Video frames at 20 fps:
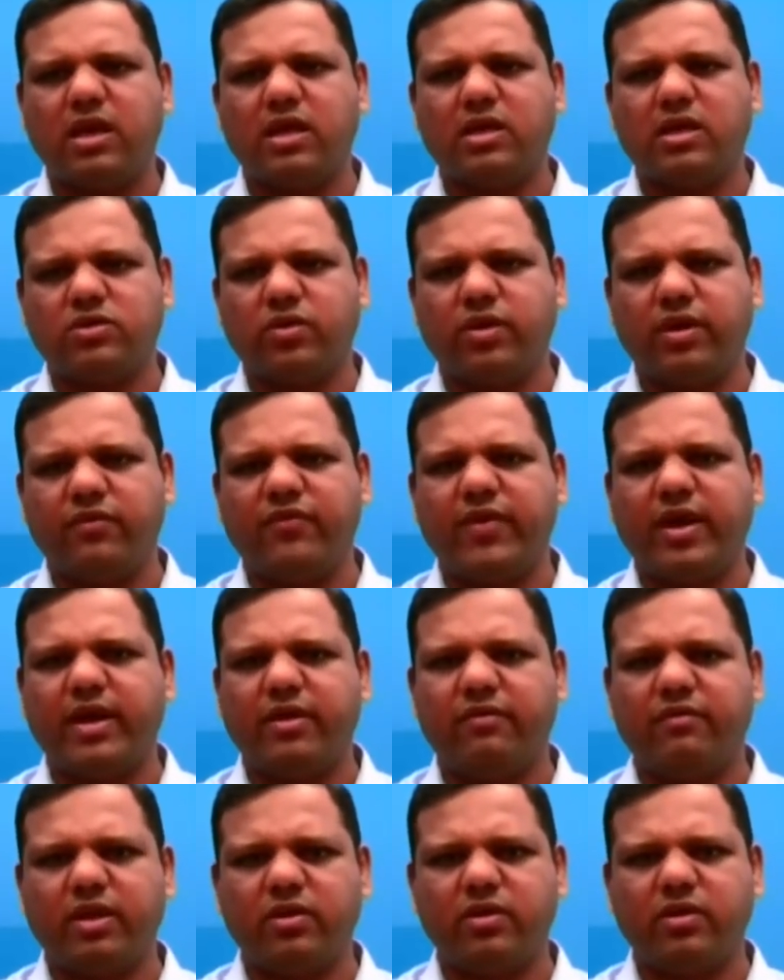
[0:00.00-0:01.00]
so, in fact,
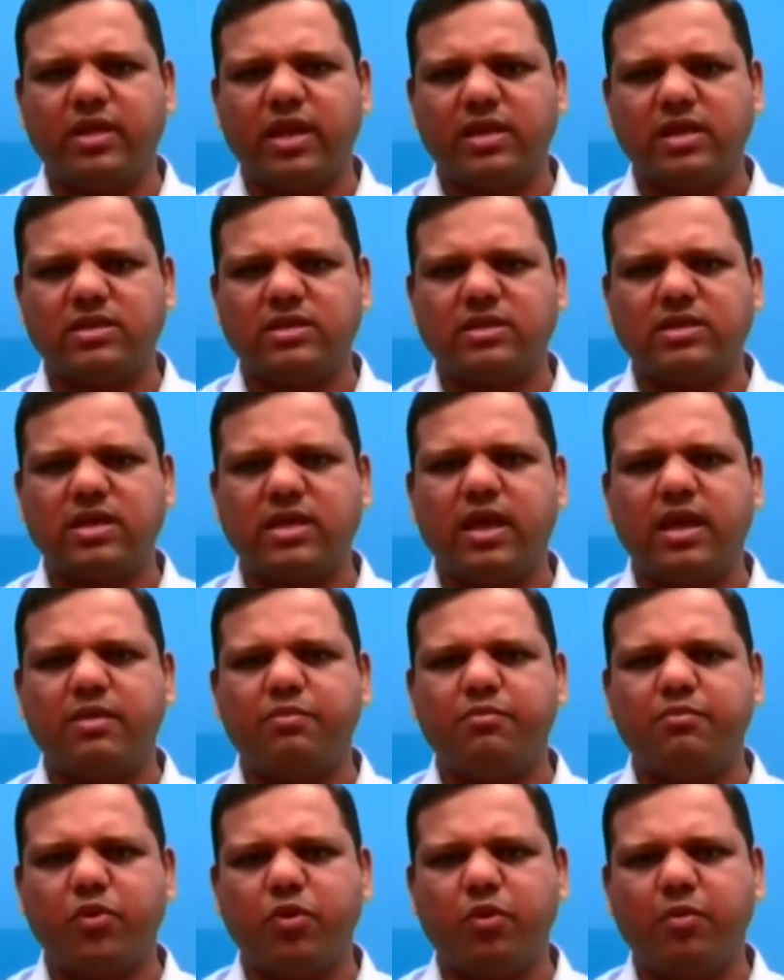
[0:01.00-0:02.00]
even though there is
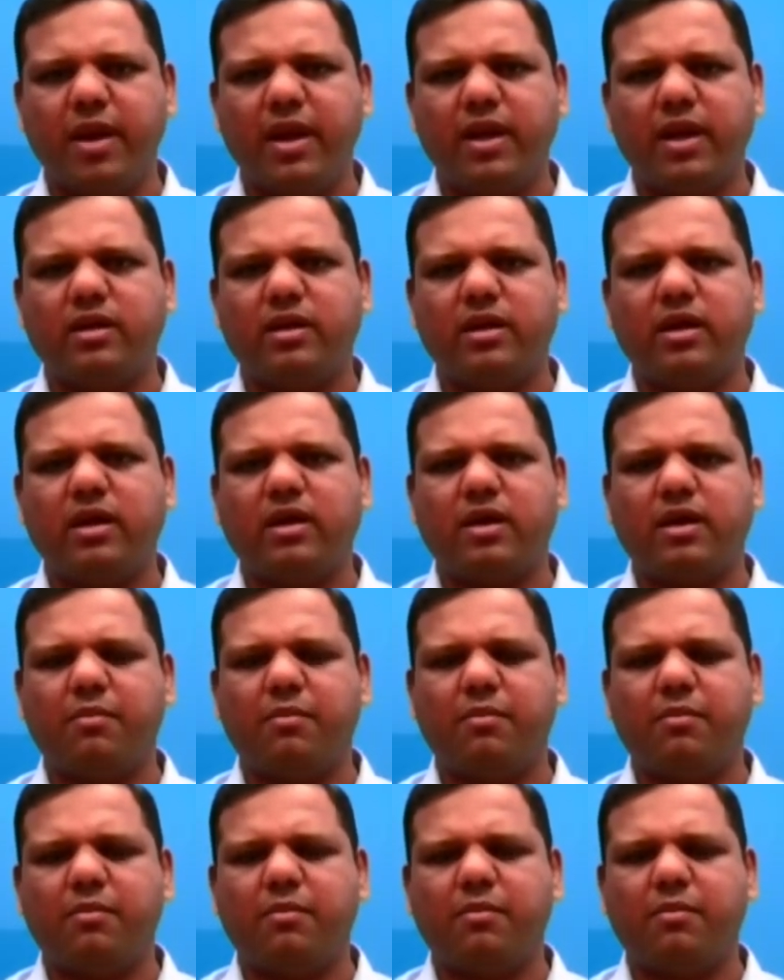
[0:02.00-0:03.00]
improvement
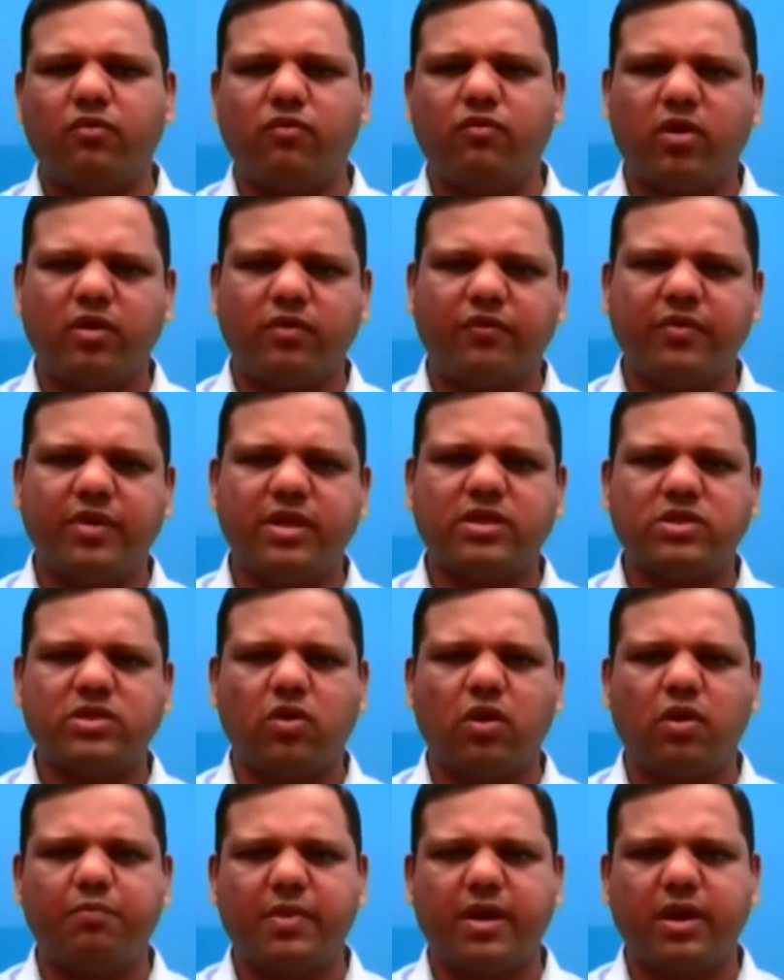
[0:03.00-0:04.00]
compared to what we
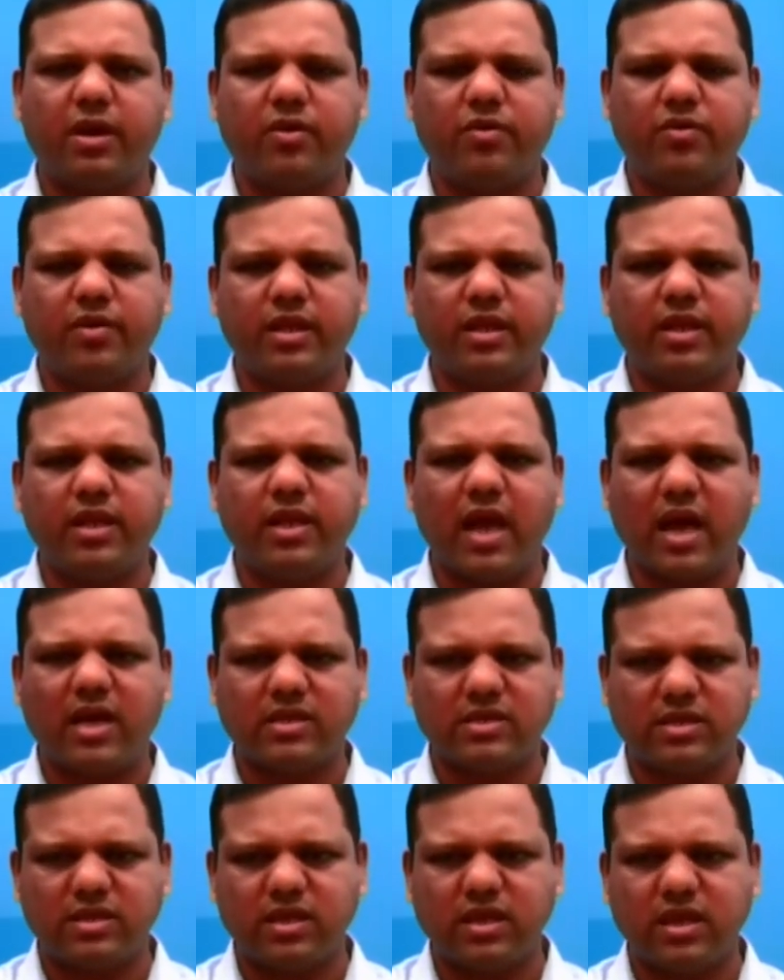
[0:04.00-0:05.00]
saw peak during the
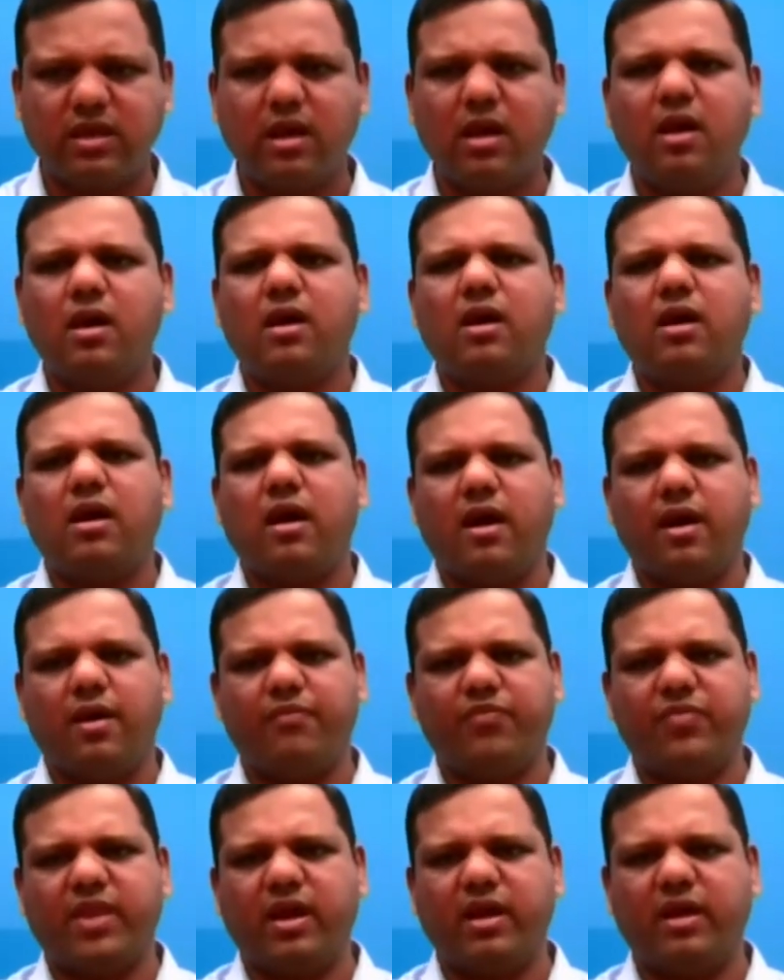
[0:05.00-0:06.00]
last year,
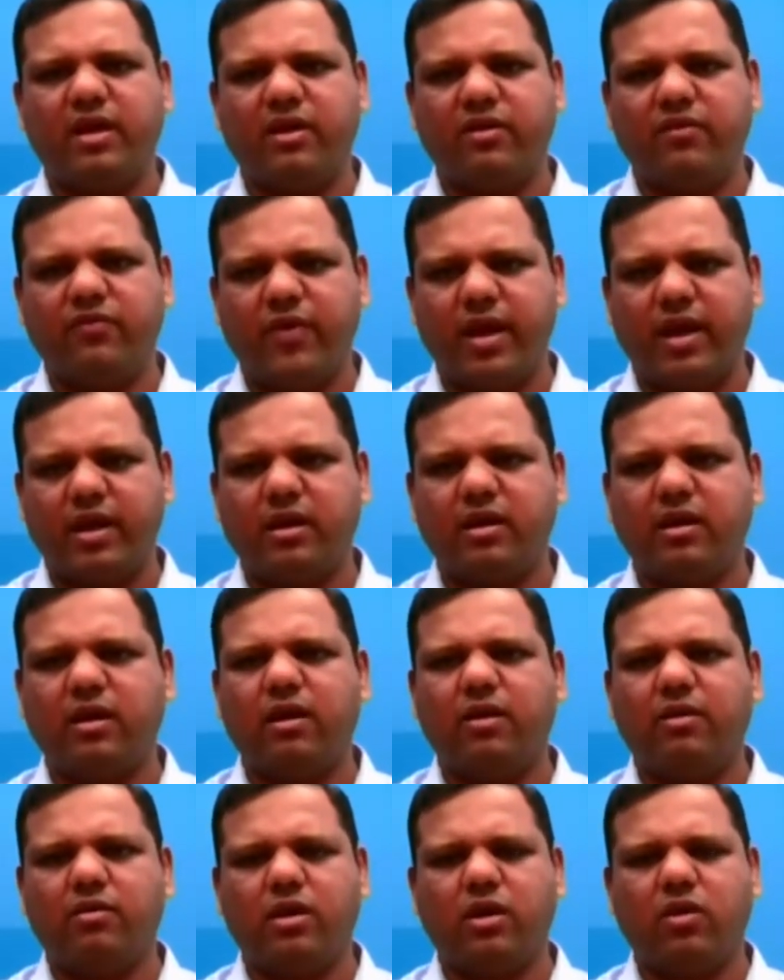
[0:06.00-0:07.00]
um, in fact,
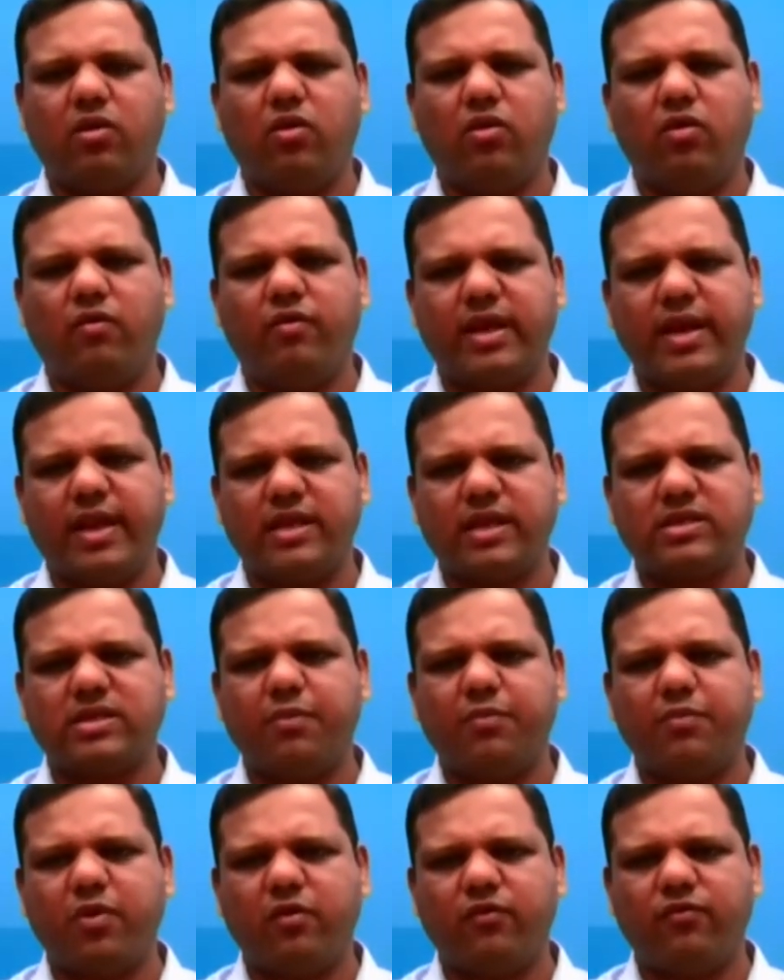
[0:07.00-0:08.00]
over next
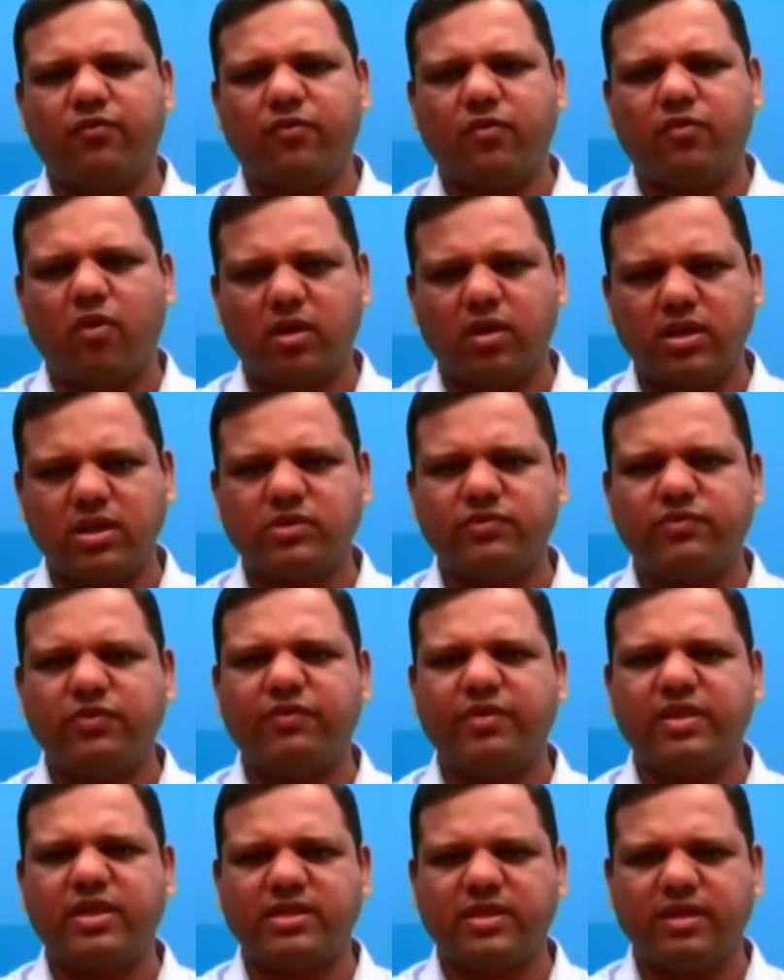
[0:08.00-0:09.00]
couple of quarters, we
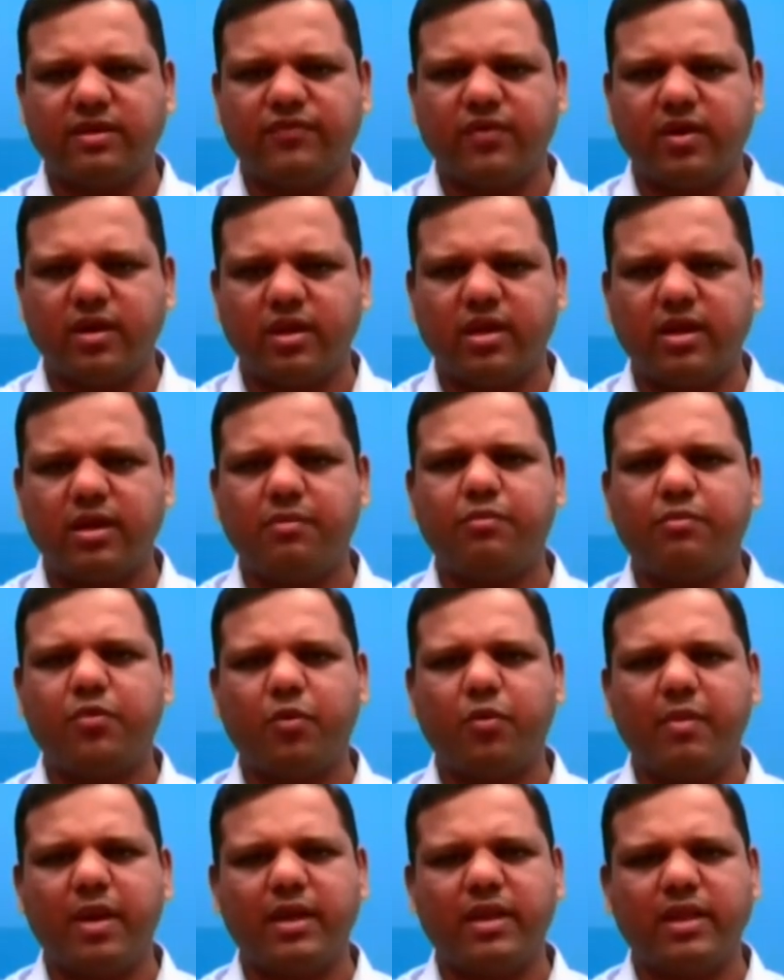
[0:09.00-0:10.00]
will see further
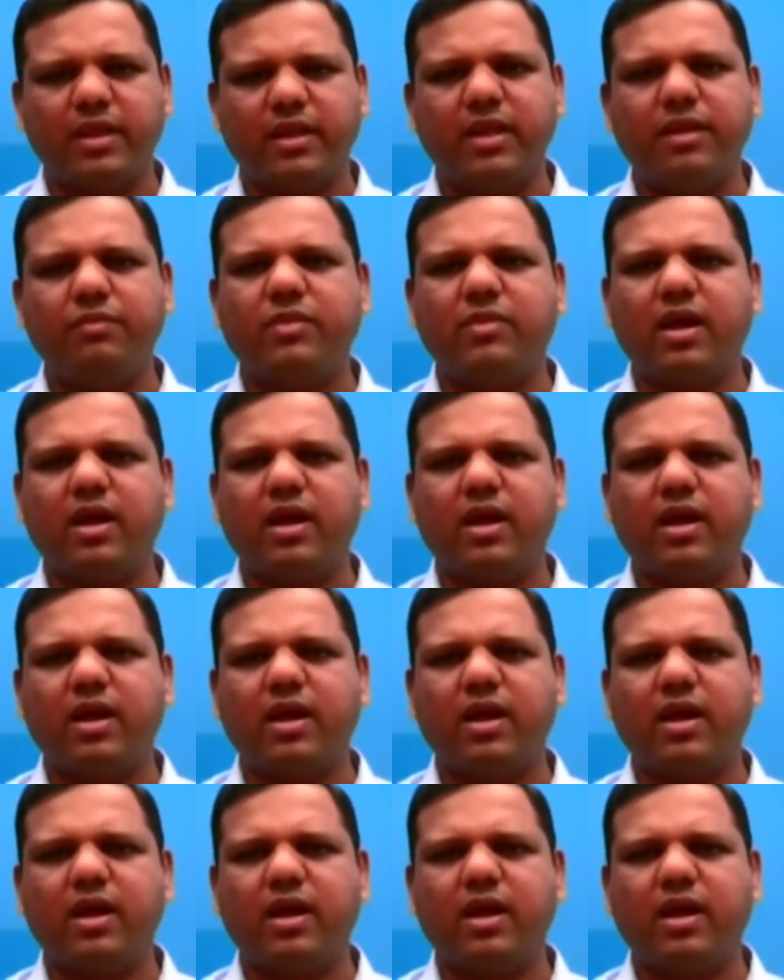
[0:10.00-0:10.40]
improvement in the